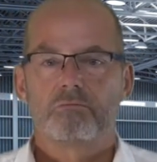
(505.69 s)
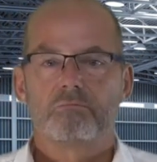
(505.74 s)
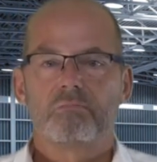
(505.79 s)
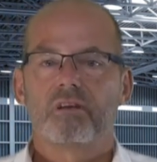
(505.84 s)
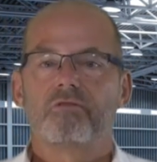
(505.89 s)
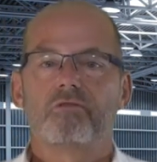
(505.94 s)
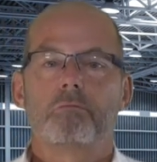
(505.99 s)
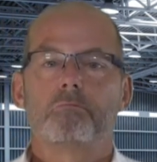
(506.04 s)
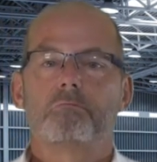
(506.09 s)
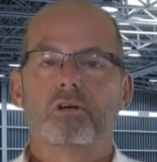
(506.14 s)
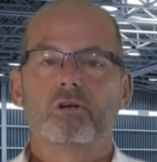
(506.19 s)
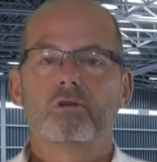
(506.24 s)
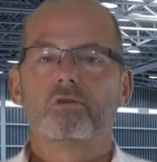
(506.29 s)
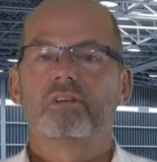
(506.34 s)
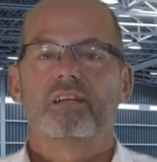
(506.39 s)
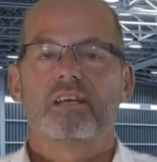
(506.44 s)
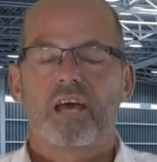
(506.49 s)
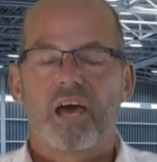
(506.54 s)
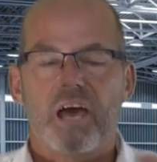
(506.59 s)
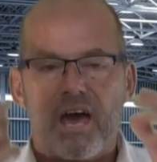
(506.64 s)
but if you're
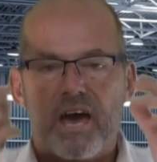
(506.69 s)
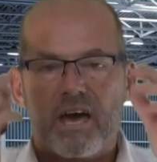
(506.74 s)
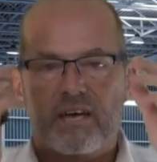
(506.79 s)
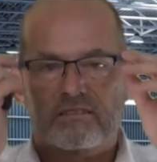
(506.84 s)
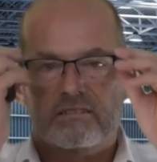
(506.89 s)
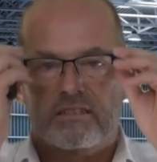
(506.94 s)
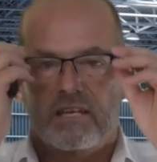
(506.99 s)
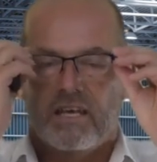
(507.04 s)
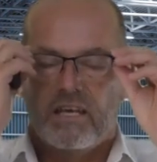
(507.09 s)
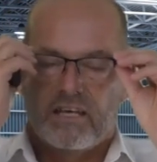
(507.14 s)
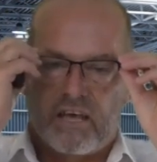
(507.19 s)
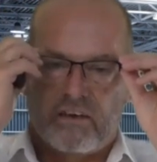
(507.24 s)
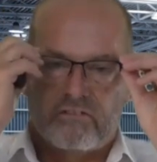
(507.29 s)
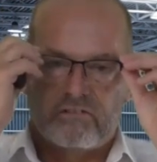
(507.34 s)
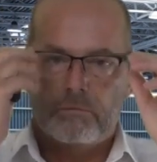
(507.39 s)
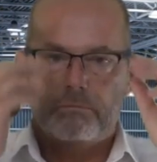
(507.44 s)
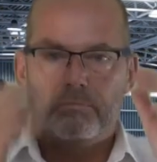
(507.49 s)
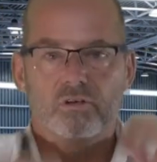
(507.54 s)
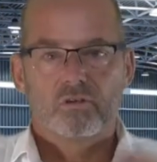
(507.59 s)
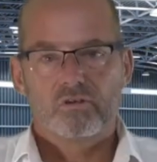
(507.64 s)
building a house, you have
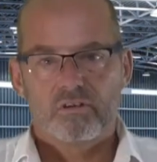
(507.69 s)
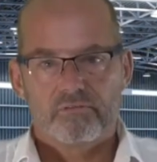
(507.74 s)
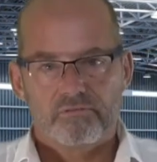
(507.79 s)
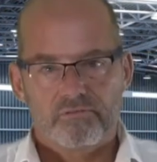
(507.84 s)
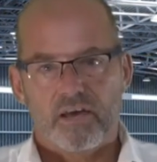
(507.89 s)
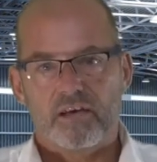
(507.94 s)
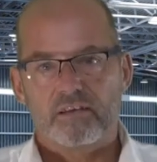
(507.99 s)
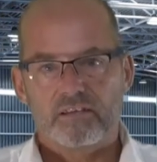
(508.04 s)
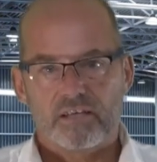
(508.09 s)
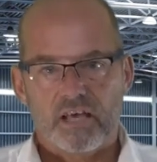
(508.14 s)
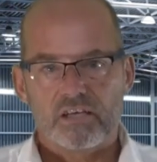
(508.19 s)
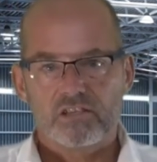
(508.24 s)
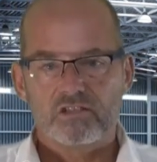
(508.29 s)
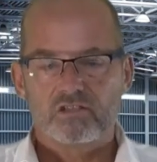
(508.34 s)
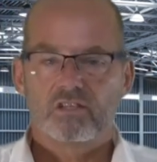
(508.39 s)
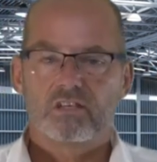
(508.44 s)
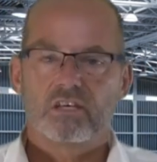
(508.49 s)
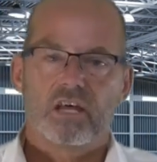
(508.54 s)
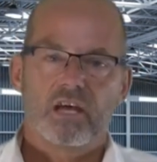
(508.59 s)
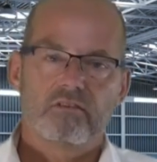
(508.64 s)
to build the
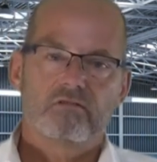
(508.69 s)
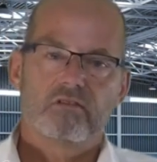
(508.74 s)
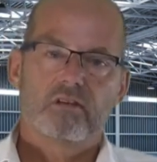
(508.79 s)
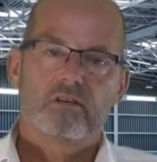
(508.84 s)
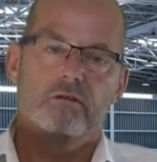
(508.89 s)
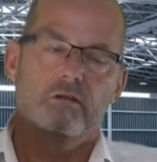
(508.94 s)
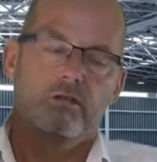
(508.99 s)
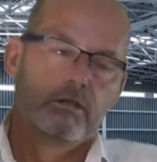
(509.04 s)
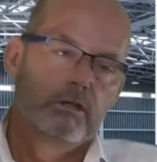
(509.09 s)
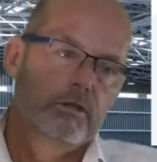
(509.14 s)
foundation, you have to,